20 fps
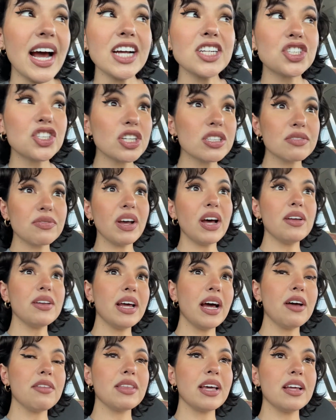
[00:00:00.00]
just found
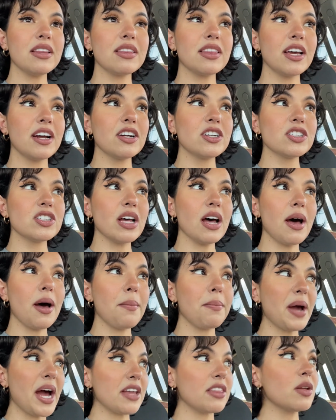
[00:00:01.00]
out that there's a
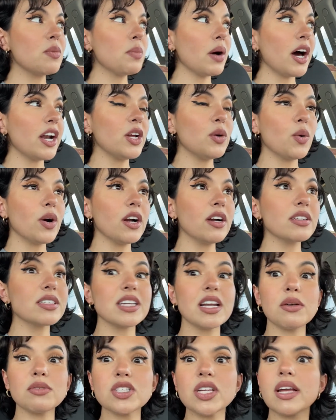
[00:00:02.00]
Bath & Body Works
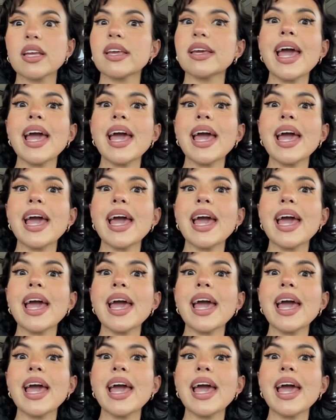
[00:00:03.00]
and I was like,